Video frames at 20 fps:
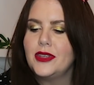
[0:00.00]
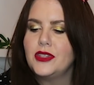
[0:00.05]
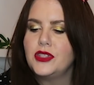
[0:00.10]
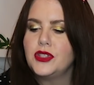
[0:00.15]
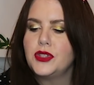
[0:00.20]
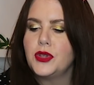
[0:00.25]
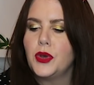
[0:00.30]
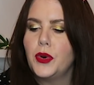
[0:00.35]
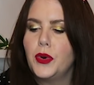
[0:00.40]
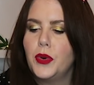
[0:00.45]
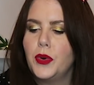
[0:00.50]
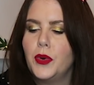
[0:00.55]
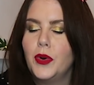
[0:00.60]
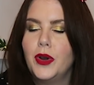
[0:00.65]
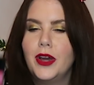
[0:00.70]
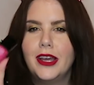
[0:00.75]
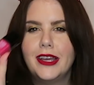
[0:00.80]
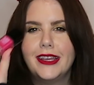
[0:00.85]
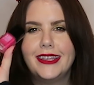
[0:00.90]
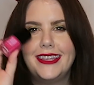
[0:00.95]

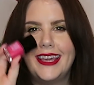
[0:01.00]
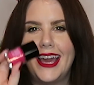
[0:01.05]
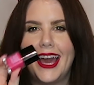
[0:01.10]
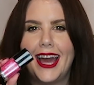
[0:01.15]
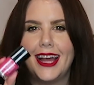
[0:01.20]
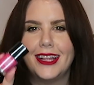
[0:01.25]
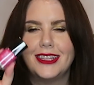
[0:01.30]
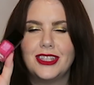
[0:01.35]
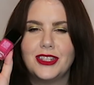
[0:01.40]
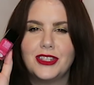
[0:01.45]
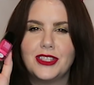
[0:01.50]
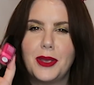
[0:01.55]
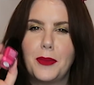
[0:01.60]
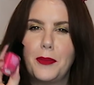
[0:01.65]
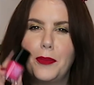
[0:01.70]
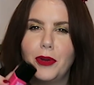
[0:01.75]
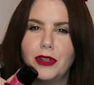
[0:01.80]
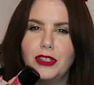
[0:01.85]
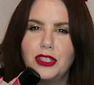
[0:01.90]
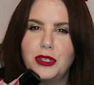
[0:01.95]
So yeah, there's
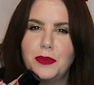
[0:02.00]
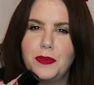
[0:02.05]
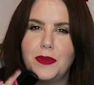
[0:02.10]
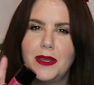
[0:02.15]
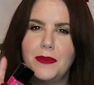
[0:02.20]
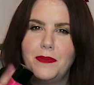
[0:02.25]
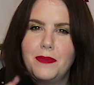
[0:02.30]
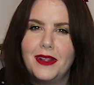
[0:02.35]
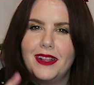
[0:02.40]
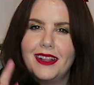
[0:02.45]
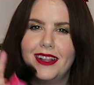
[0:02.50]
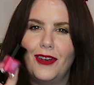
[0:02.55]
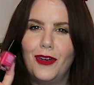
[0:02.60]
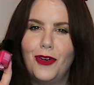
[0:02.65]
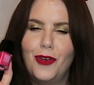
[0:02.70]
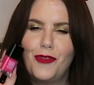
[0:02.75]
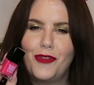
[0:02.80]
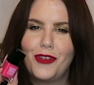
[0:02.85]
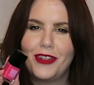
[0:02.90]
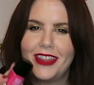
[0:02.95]
a bunch of people
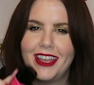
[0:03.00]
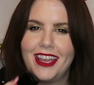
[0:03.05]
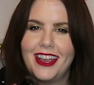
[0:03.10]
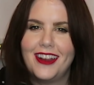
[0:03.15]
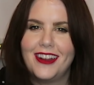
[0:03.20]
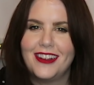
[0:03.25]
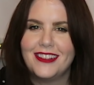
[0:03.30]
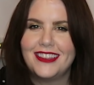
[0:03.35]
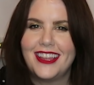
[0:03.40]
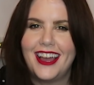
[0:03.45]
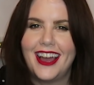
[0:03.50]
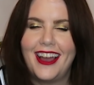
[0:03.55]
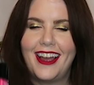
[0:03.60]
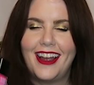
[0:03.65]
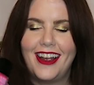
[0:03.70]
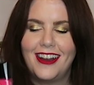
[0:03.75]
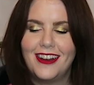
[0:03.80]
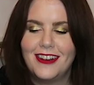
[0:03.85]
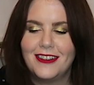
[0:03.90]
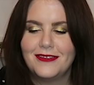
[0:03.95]
over there
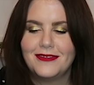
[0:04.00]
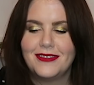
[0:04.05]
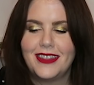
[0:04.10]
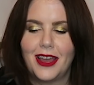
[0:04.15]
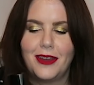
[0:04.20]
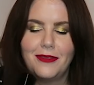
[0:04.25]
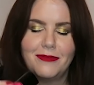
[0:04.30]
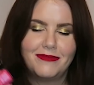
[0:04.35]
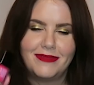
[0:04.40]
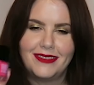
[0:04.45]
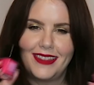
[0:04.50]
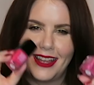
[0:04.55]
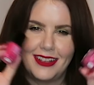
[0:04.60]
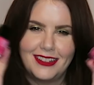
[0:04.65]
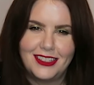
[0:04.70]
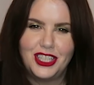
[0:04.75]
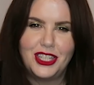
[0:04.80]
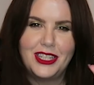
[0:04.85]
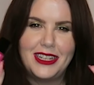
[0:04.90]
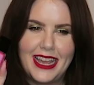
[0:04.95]

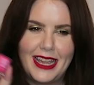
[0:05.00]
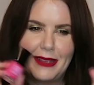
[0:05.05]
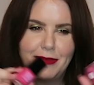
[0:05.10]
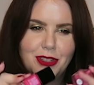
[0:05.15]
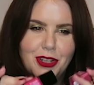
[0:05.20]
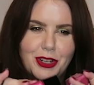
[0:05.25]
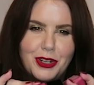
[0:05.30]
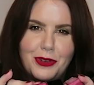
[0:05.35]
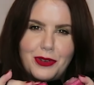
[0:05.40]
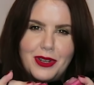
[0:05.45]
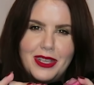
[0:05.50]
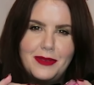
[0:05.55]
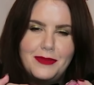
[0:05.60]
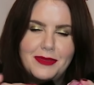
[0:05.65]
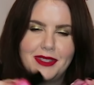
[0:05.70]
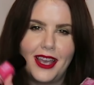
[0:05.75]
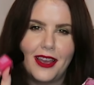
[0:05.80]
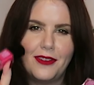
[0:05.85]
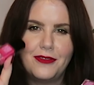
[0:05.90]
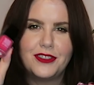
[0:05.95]
that she named her
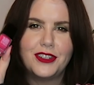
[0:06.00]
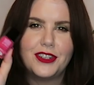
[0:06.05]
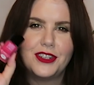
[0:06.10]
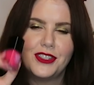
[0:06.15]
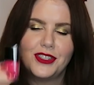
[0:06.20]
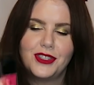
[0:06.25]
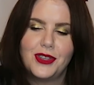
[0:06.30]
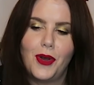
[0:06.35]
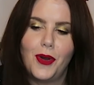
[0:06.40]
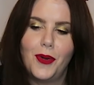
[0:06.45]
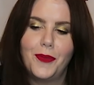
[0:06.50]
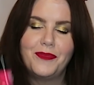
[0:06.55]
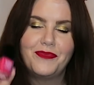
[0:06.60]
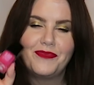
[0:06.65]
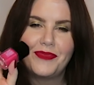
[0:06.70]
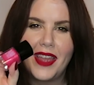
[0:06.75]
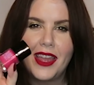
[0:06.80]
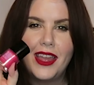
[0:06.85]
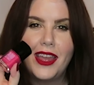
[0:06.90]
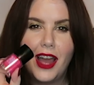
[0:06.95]
creams after. So
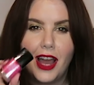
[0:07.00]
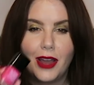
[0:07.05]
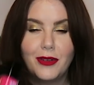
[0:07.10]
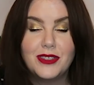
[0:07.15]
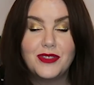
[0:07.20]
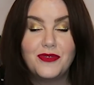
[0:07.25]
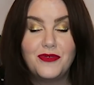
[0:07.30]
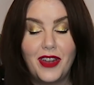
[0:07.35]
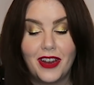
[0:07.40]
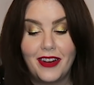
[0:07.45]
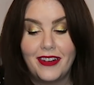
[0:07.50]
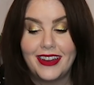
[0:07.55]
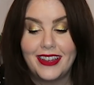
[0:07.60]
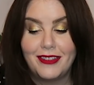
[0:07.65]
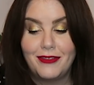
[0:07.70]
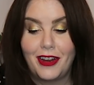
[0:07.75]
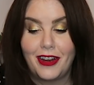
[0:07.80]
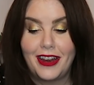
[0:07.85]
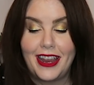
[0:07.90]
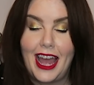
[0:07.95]
I was
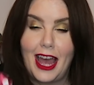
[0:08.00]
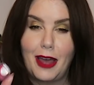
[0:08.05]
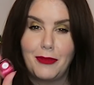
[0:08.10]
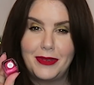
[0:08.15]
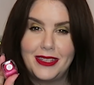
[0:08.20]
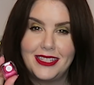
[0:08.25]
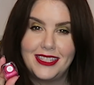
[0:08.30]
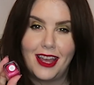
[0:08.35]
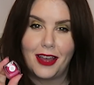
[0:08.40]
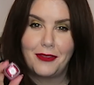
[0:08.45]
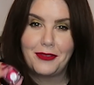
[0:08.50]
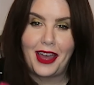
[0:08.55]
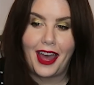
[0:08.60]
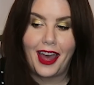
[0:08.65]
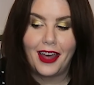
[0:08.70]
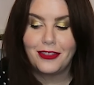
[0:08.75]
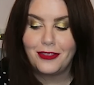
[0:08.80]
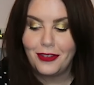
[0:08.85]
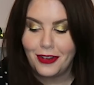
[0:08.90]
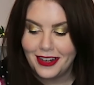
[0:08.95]
very, very happy to have
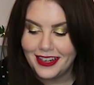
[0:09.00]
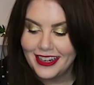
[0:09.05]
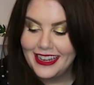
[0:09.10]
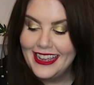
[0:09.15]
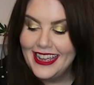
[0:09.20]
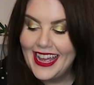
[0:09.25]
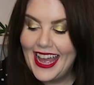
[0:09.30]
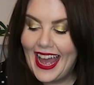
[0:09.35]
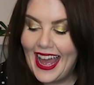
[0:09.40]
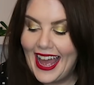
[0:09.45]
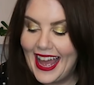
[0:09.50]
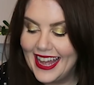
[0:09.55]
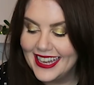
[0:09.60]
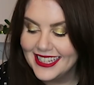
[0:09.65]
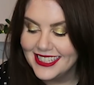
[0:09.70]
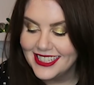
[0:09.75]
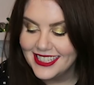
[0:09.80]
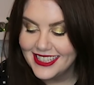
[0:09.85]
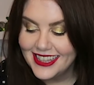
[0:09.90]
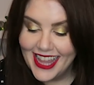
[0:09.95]
Catherine.
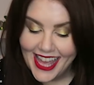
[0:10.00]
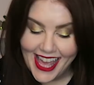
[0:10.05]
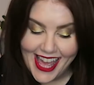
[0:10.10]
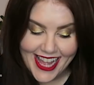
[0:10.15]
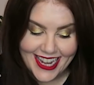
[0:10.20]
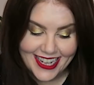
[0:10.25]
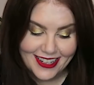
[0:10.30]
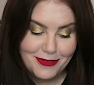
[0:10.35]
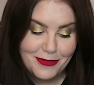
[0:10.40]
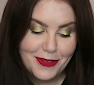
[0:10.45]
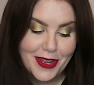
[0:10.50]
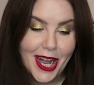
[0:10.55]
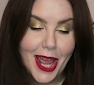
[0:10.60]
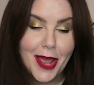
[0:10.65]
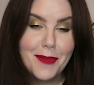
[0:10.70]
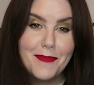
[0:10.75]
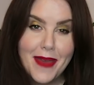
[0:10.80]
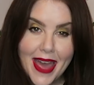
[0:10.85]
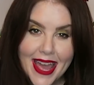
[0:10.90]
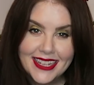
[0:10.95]
And then when
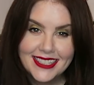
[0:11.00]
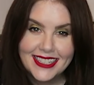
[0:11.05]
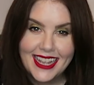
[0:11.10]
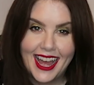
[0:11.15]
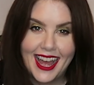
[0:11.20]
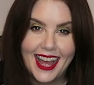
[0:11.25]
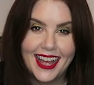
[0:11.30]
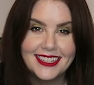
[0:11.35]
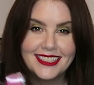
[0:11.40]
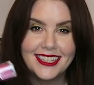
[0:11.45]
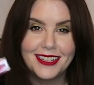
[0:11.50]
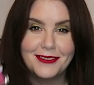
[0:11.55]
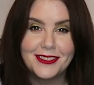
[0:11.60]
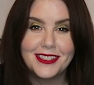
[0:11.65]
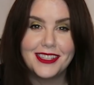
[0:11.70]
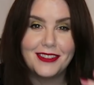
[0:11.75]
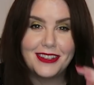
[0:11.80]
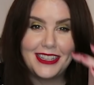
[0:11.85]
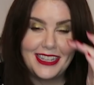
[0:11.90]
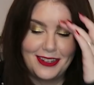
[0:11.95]
I met Kat, I
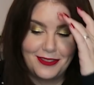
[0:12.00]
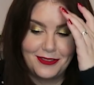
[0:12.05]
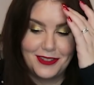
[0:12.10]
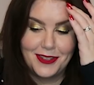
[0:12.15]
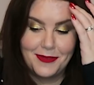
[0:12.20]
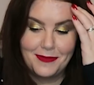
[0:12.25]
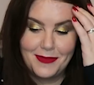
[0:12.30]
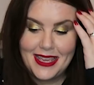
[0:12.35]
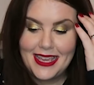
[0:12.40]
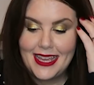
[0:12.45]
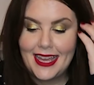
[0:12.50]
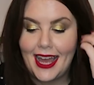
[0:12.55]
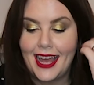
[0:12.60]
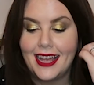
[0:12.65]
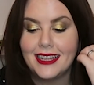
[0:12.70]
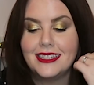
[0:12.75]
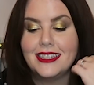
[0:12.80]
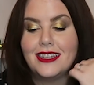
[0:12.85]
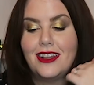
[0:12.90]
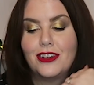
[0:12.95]
was lucky enough to meet
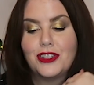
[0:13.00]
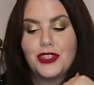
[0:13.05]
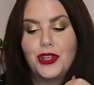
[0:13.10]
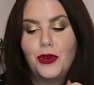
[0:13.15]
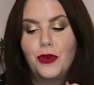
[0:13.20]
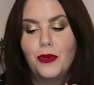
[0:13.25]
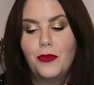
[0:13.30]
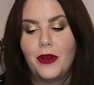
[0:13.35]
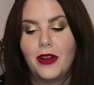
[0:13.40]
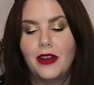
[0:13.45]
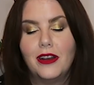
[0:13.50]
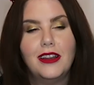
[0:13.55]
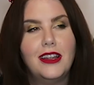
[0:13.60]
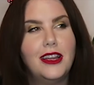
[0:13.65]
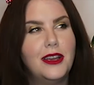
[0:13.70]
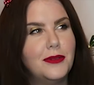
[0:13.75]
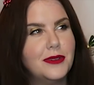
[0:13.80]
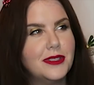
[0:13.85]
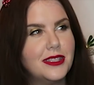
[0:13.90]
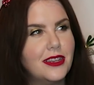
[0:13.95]
Kat in October.
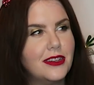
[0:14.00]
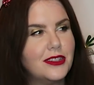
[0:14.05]
Was